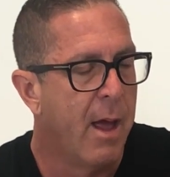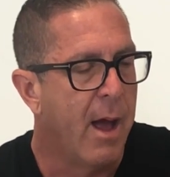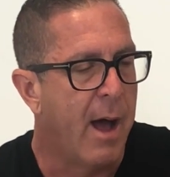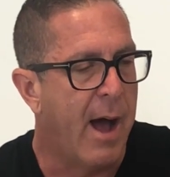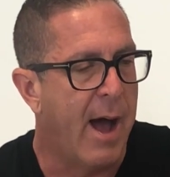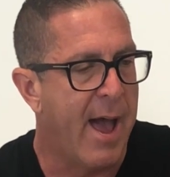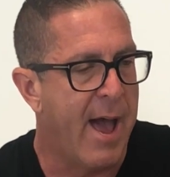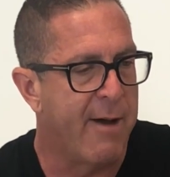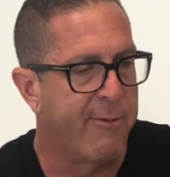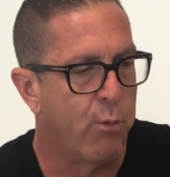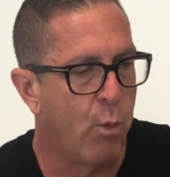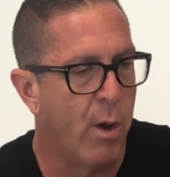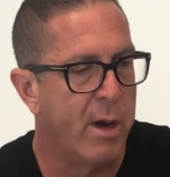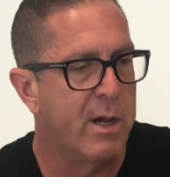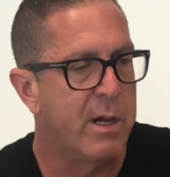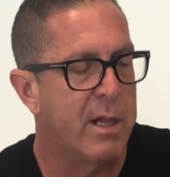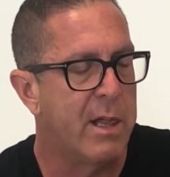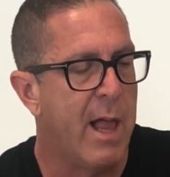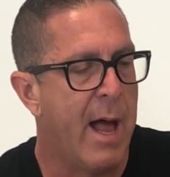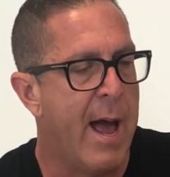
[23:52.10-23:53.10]
I have one
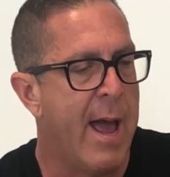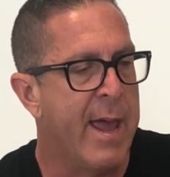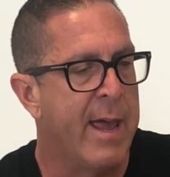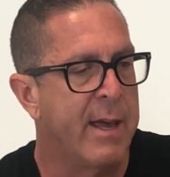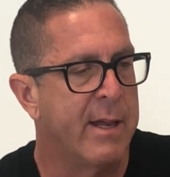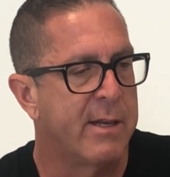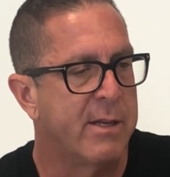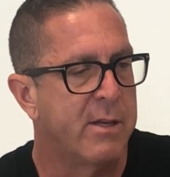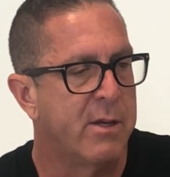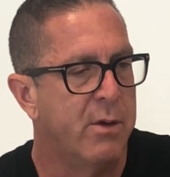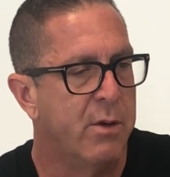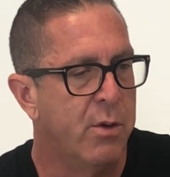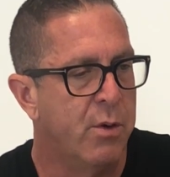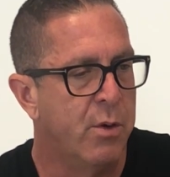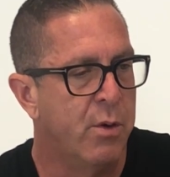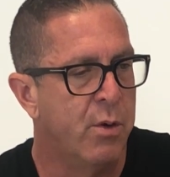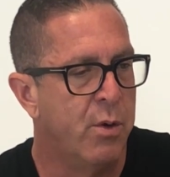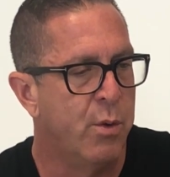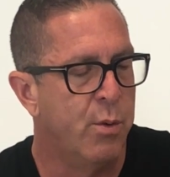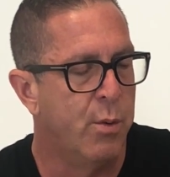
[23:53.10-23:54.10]
client
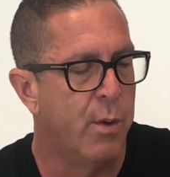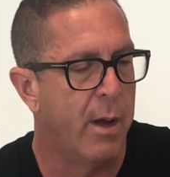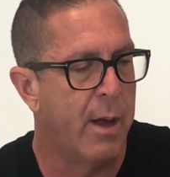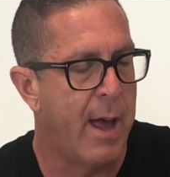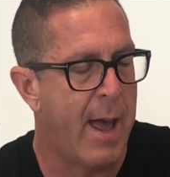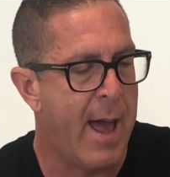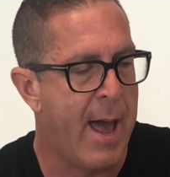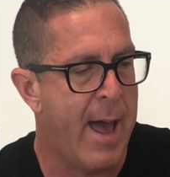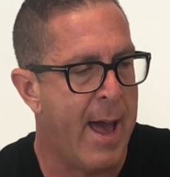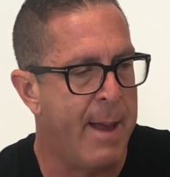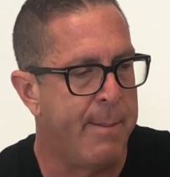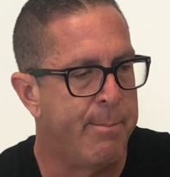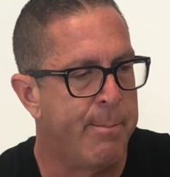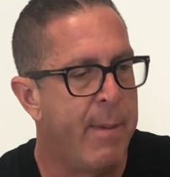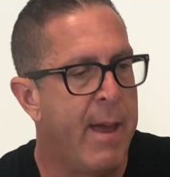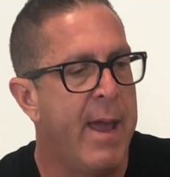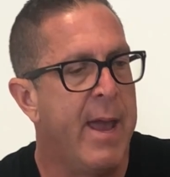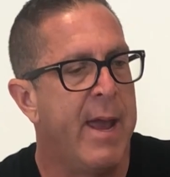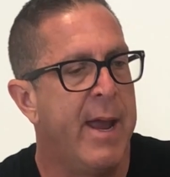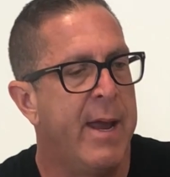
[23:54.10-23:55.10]
who had
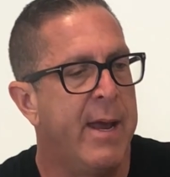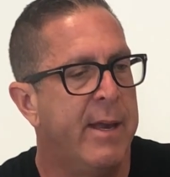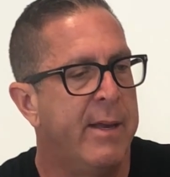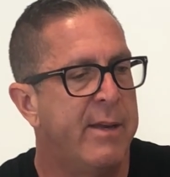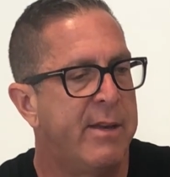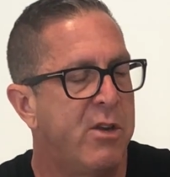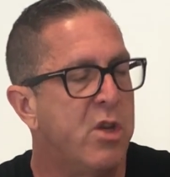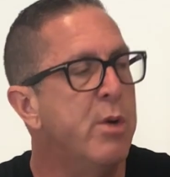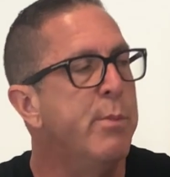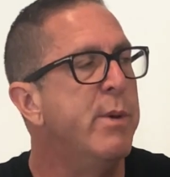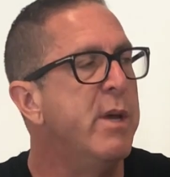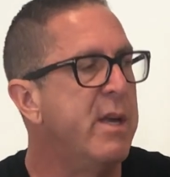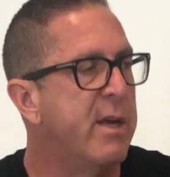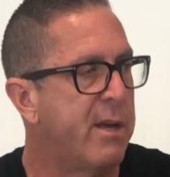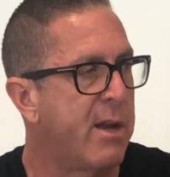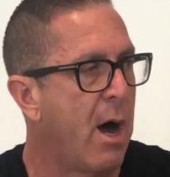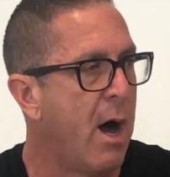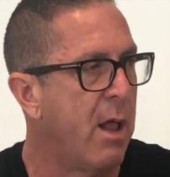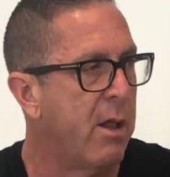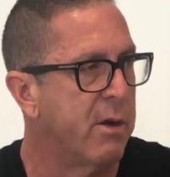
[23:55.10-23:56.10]
made $2 million
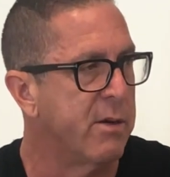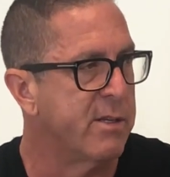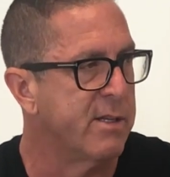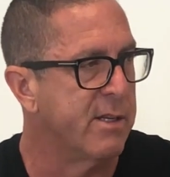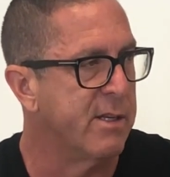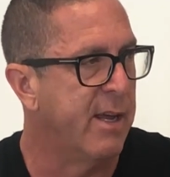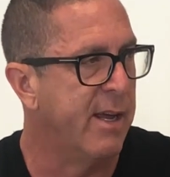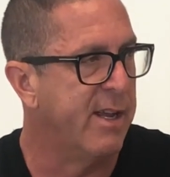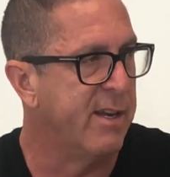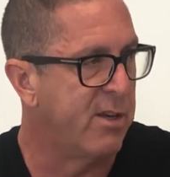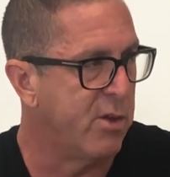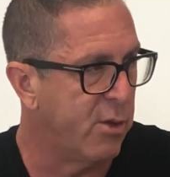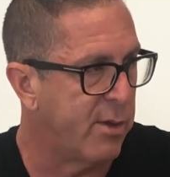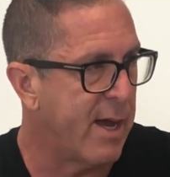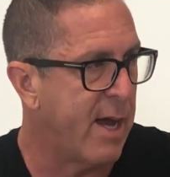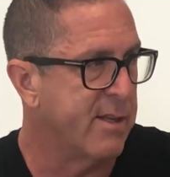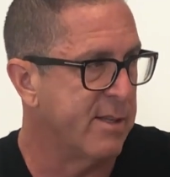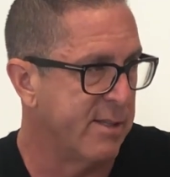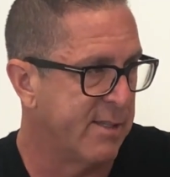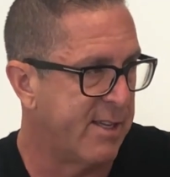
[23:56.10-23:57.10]
in
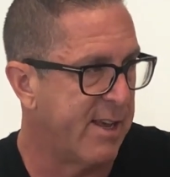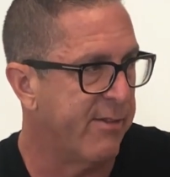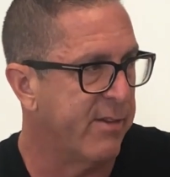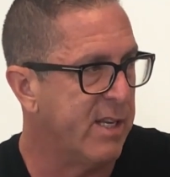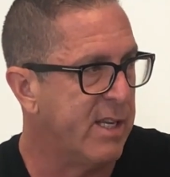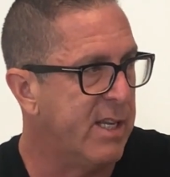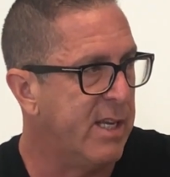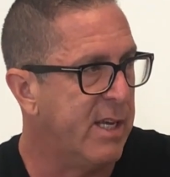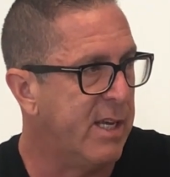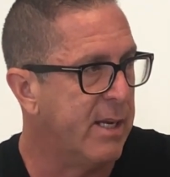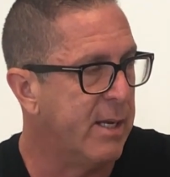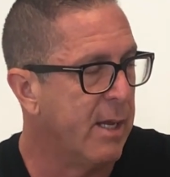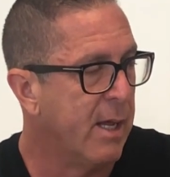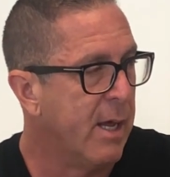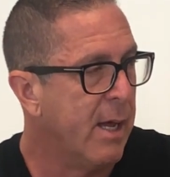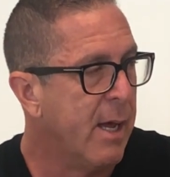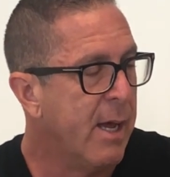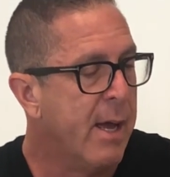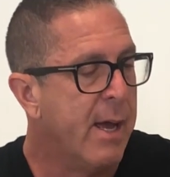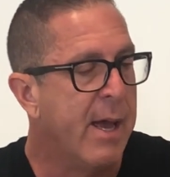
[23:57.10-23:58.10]
2017.
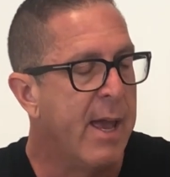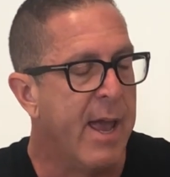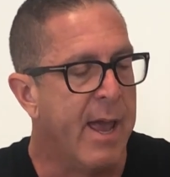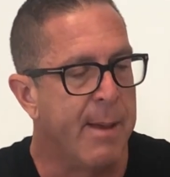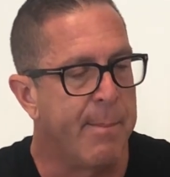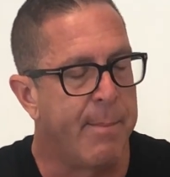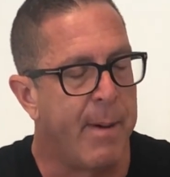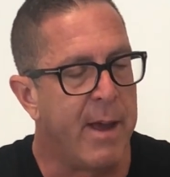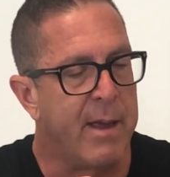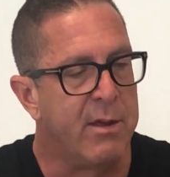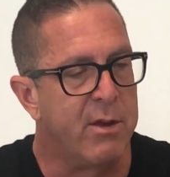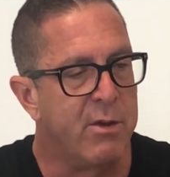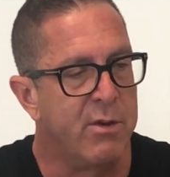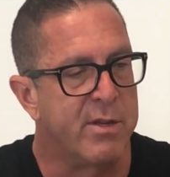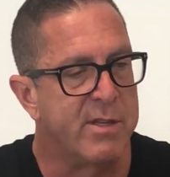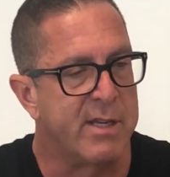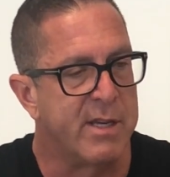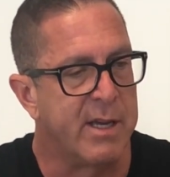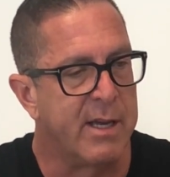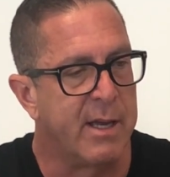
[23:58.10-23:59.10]
And by
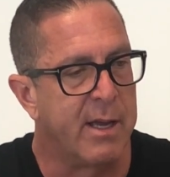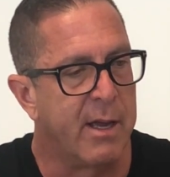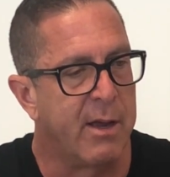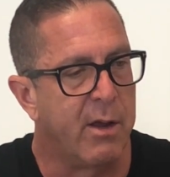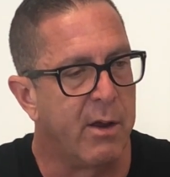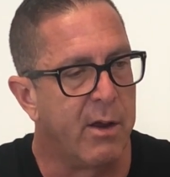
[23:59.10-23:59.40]
using